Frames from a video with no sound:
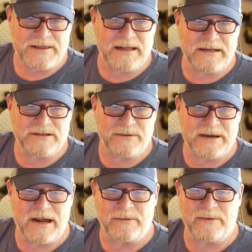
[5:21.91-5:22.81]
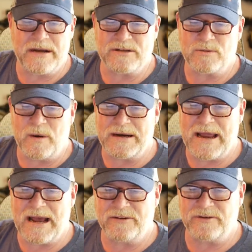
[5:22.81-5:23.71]
That led to an outrage as White
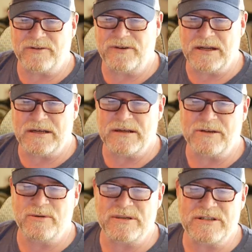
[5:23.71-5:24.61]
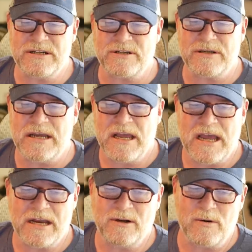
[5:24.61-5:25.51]
House is seen to essentially
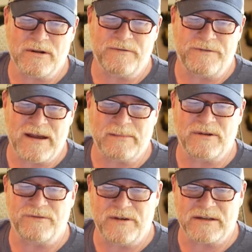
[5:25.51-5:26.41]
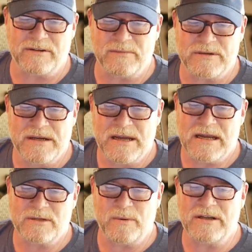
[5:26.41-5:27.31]
ignore the family's victims
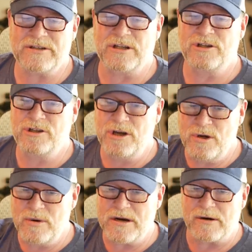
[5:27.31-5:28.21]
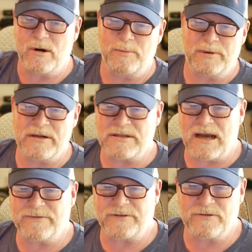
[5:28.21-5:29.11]
as well as the two hero police
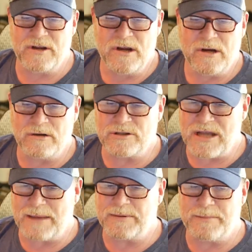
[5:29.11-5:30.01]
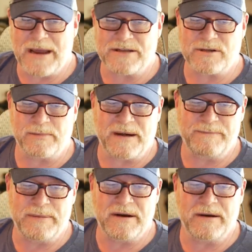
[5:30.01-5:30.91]
officers who stopped the massacre by
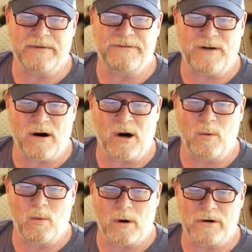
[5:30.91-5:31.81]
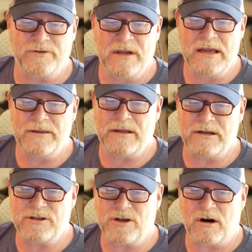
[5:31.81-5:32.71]
being far worse than
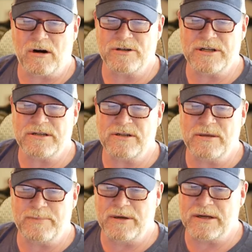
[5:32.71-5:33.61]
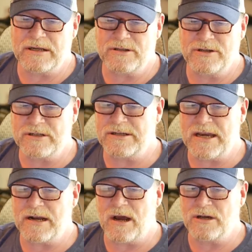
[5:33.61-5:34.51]
the charge into the building and took
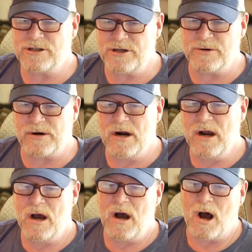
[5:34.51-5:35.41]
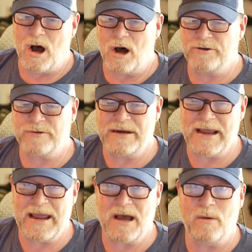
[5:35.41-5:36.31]
down a shooter, Audrey
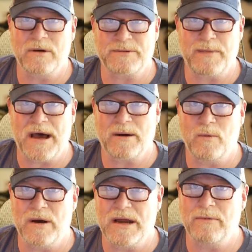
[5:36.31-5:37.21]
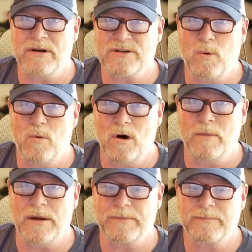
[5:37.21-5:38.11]
Hale, which by the way was a
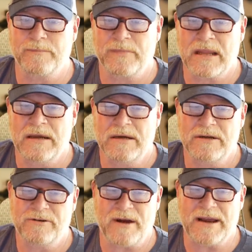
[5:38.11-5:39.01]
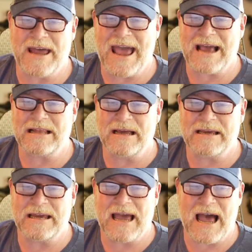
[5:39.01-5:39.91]
woman trying to act
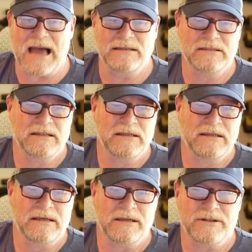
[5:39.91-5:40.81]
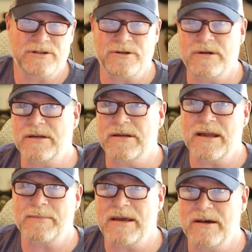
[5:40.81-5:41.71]
like a guy. Shooting a
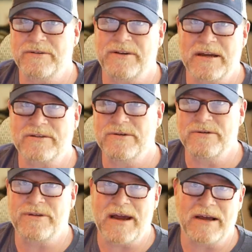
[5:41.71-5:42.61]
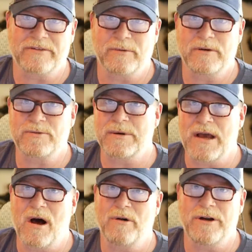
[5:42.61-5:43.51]
damn Keltec 2000, which
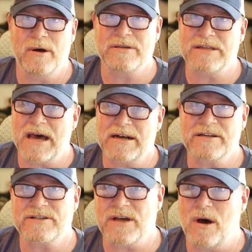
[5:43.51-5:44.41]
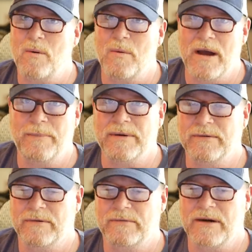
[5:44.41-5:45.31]
we all know is not an assault
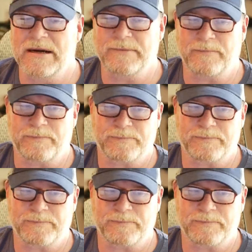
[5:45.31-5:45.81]
weapon, right?